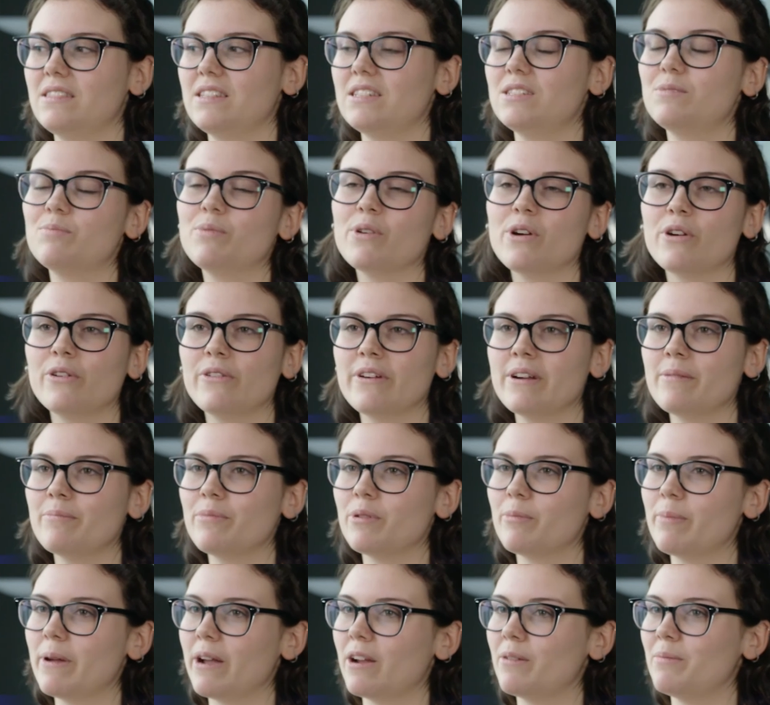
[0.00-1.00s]
This
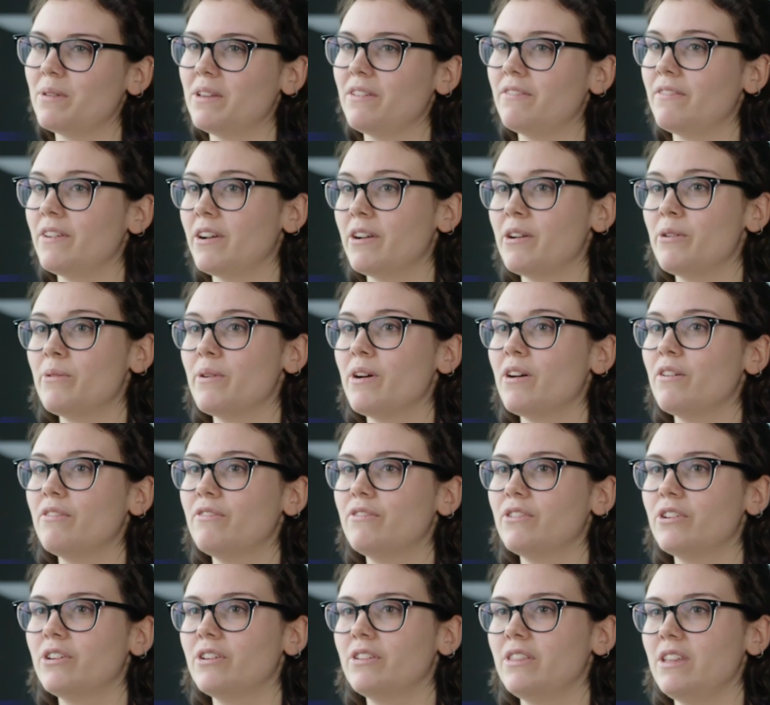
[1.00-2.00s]
program prepared me very
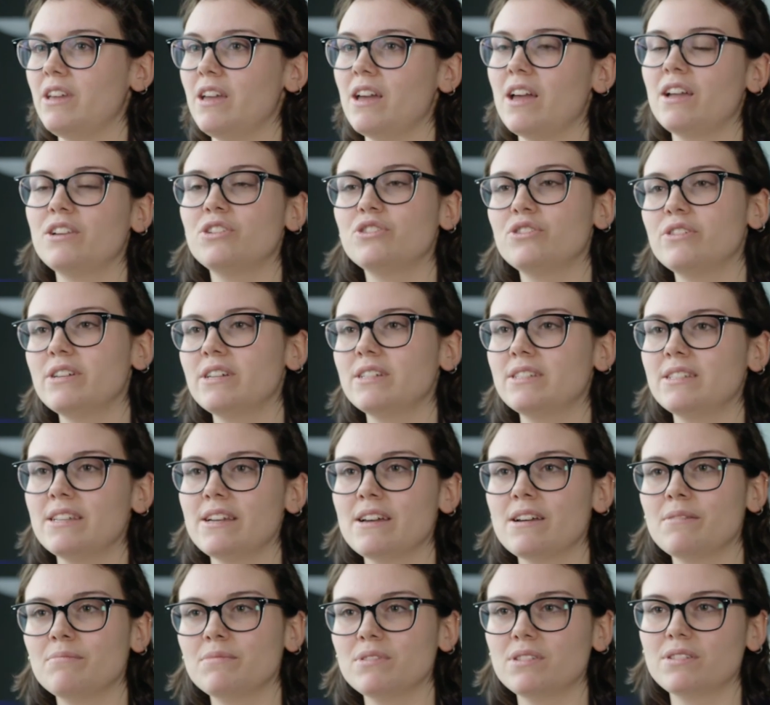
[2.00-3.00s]
well for the entry
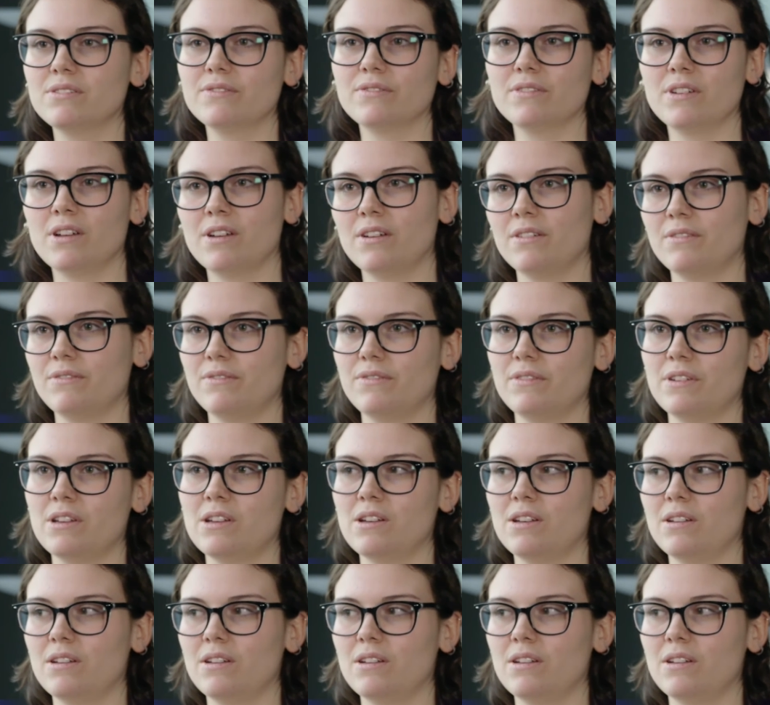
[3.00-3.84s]
exams of